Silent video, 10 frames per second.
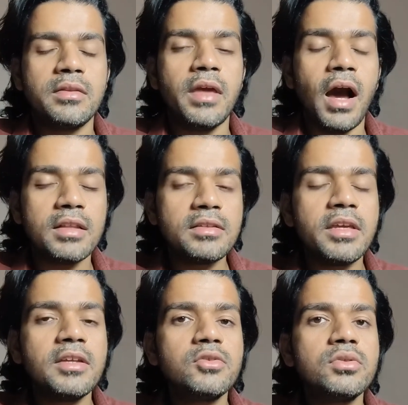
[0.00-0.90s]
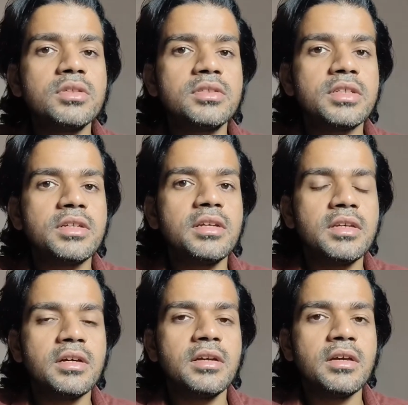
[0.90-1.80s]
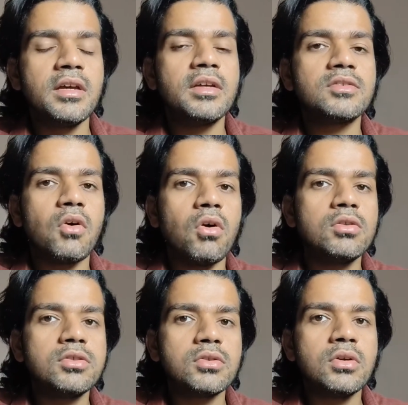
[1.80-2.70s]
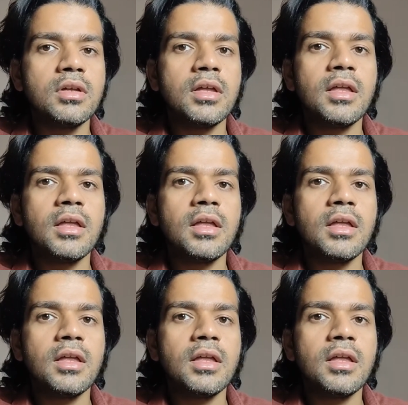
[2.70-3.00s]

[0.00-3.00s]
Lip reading: The other thing to consider here is also